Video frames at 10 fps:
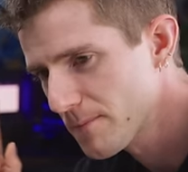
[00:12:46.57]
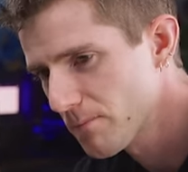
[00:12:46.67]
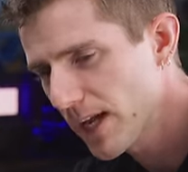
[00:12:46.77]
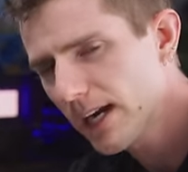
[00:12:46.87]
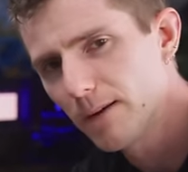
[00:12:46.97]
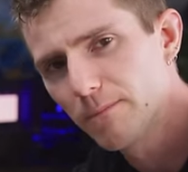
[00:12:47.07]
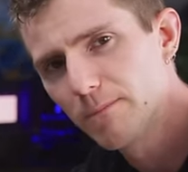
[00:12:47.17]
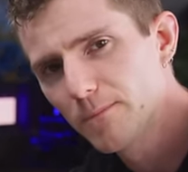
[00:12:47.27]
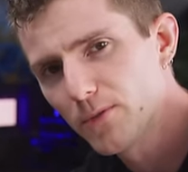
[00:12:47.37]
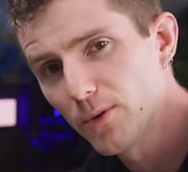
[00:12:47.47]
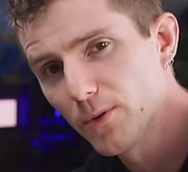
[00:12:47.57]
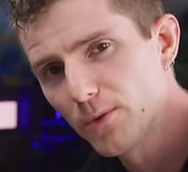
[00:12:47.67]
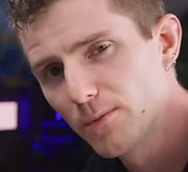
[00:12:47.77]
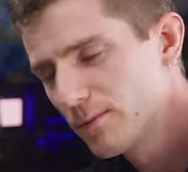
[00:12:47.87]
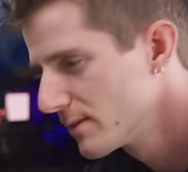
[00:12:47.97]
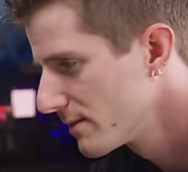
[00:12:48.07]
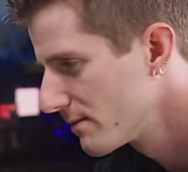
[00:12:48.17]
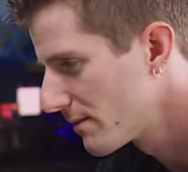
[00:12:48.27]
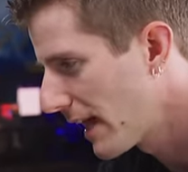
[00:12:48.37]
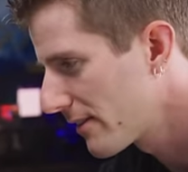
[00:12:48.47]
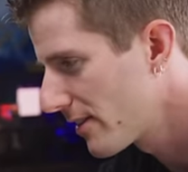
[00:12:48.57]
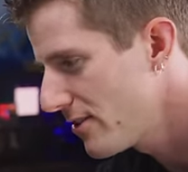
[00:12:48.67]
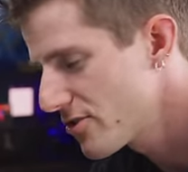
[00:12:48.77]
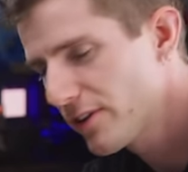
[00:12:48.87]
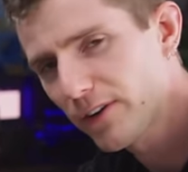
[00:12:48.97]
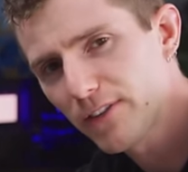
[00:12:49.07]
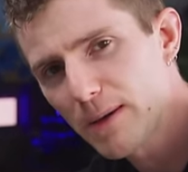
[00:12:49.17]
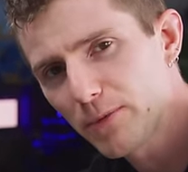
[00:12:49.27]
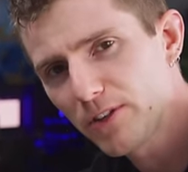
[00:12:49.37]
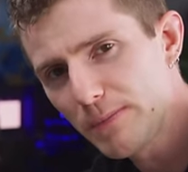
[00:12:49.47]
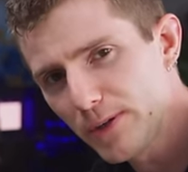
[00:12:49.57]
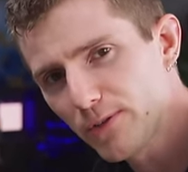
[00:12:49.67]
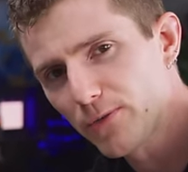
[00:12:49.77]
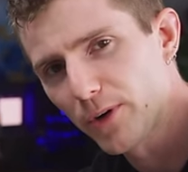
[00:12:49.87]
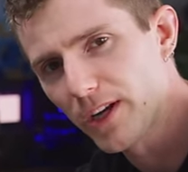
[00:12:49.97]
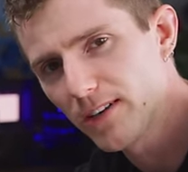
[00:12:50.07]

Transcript: yeah, so that's engineering sample C P Us for you.